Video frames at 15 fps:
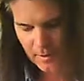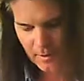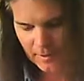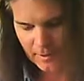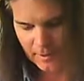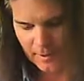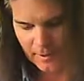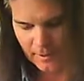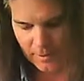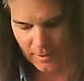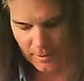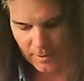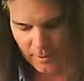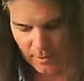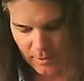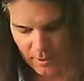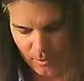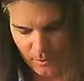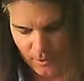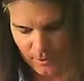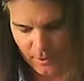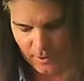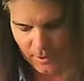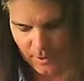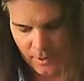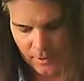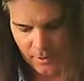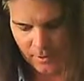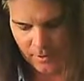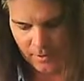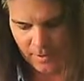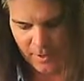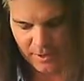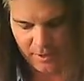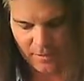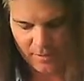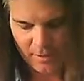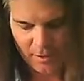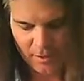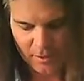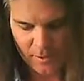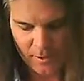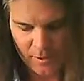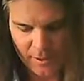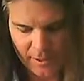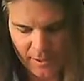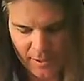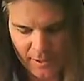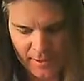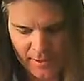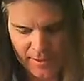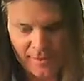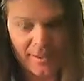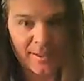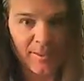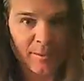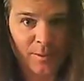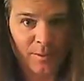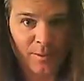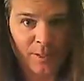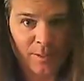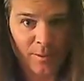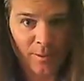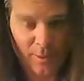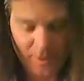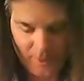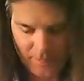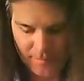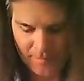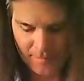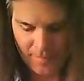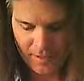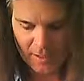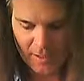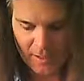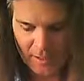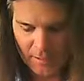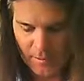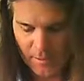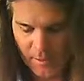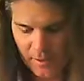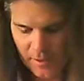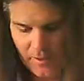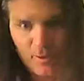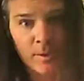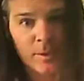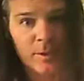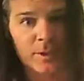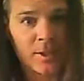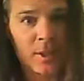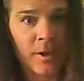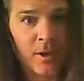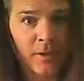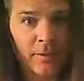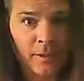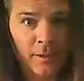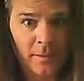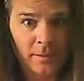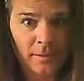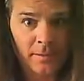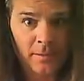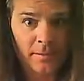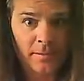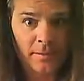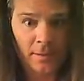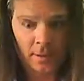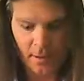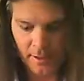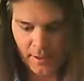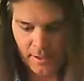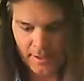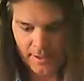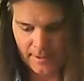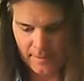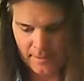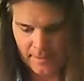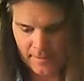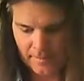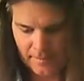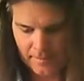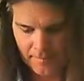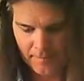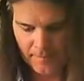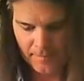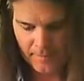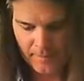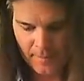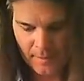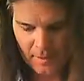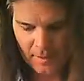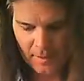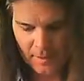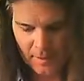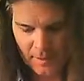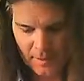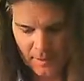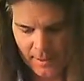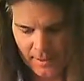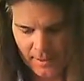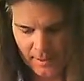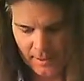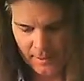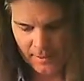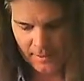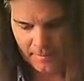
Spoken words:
This is a little bit of work to do, especially for a little one like this. It's almost not worth it. But if you were starving, you could easily eat this.